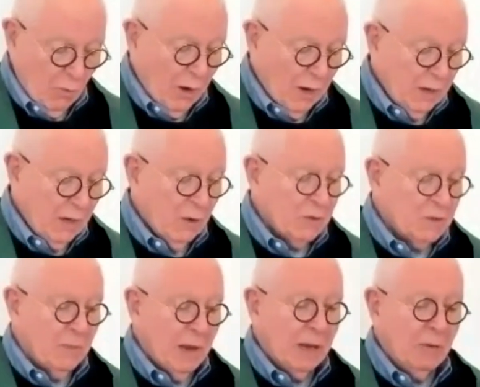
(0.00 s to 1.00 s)
Or one
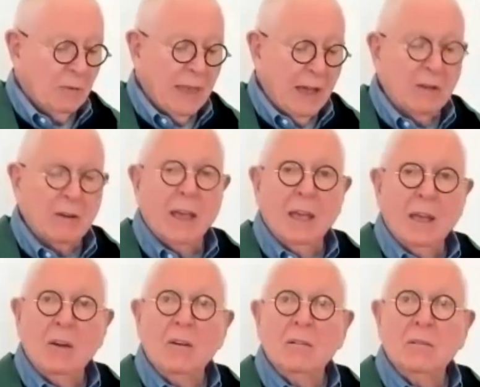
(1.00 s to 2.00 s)
knows a mind without
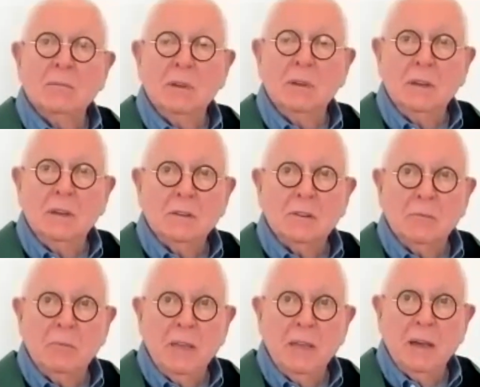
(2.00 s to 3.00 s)
anger
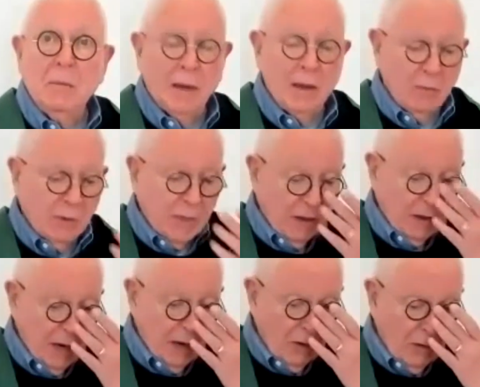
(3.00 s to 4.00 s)
to be a mind
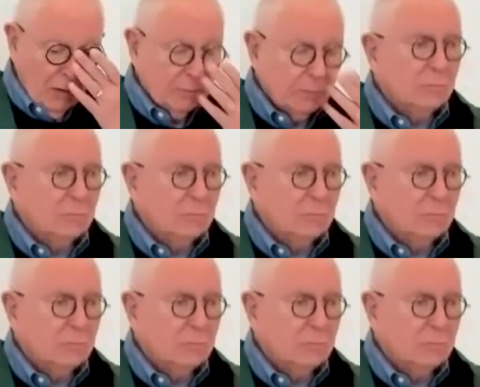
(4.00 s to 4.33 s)
without anger.